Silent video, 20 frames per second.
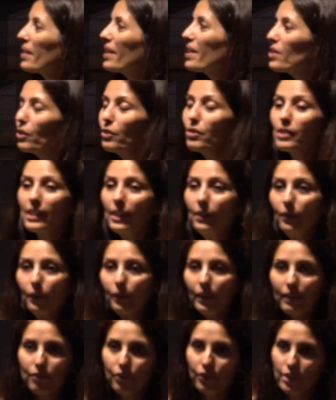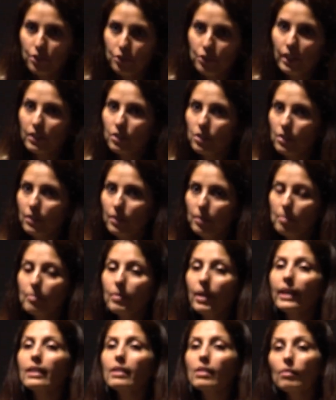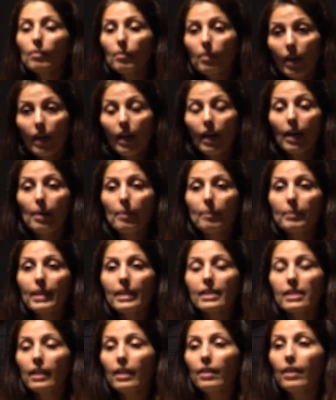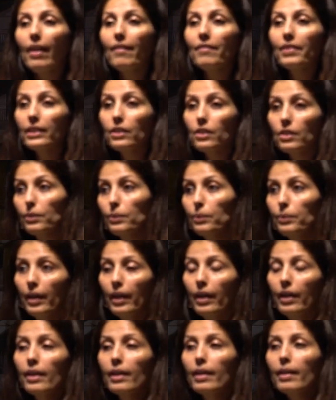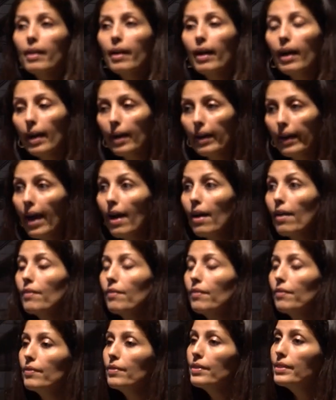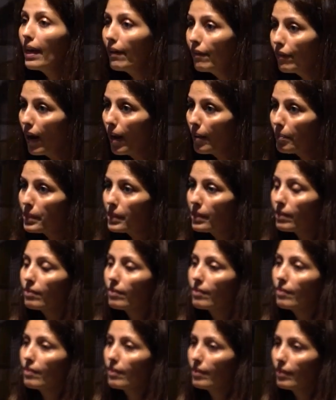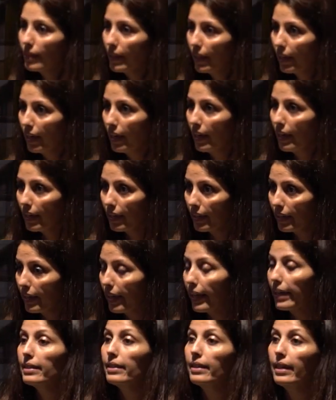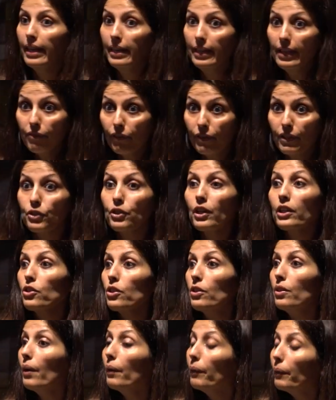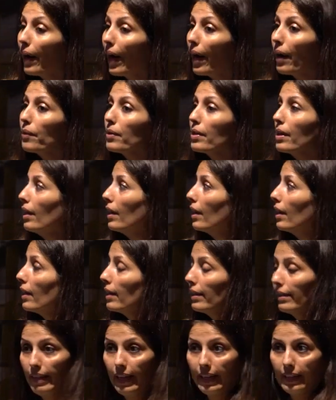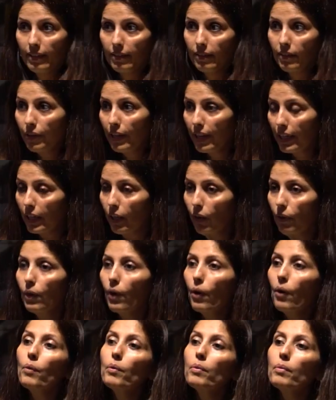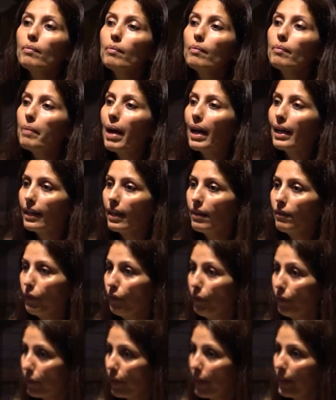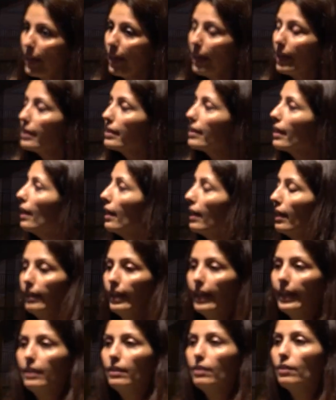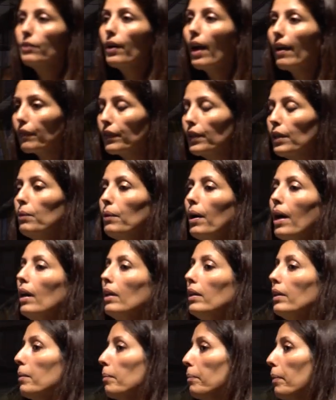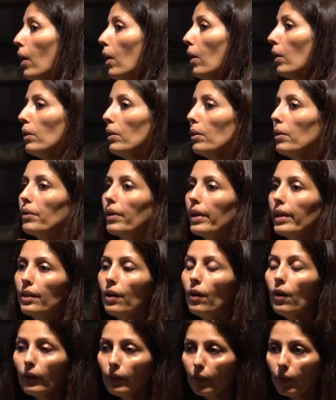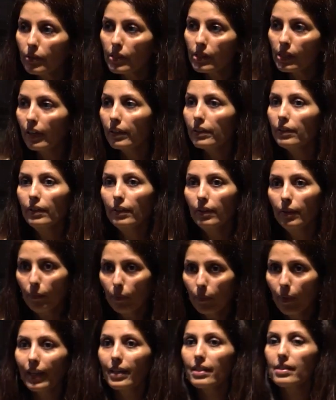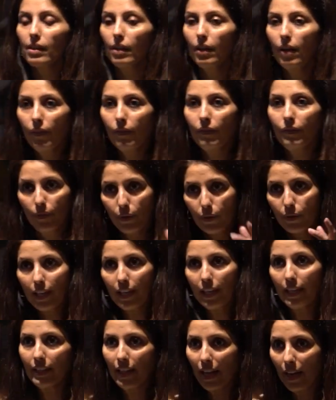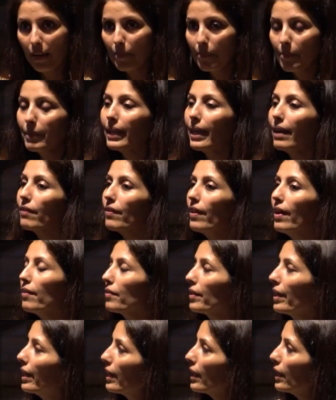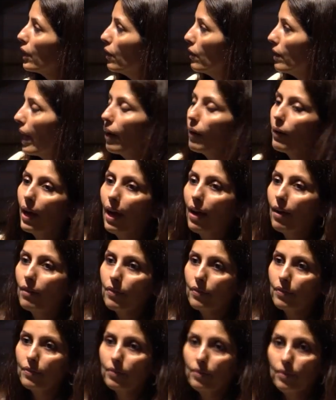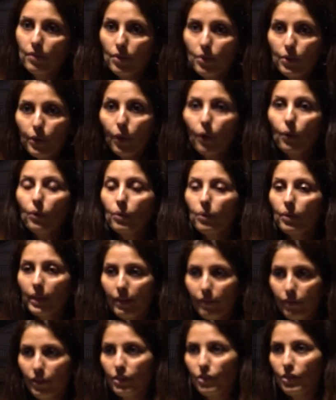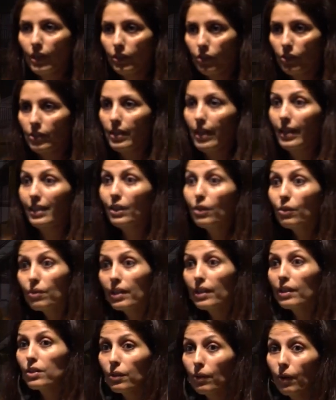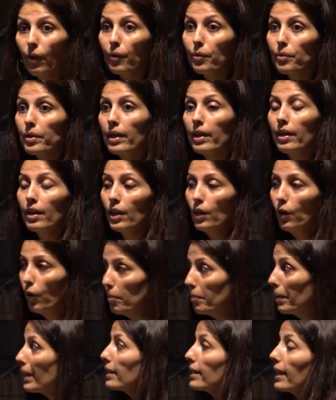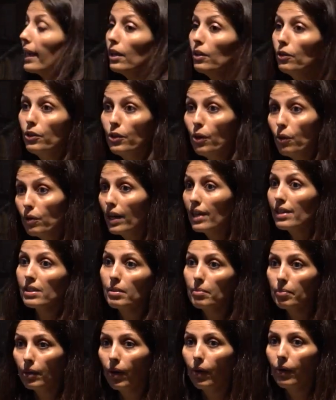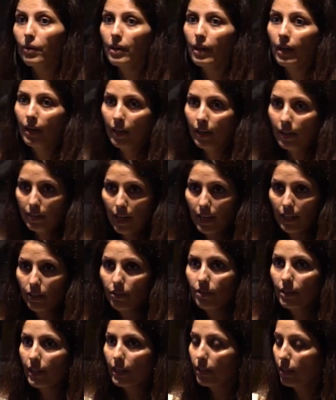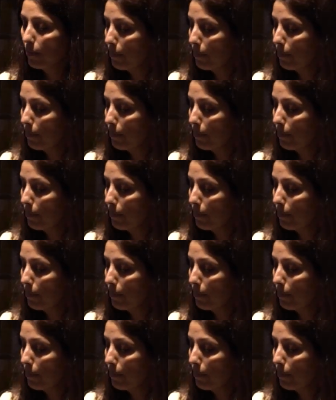So zero infrastructure, right? Instead of having to have DevOps and infrastructure around, like creating your own backend for front end, like GraphQL and Apollo and all those other ways of creating that BFF, you now have no infrastructure that you need to own or maintain, or no custom code that you need to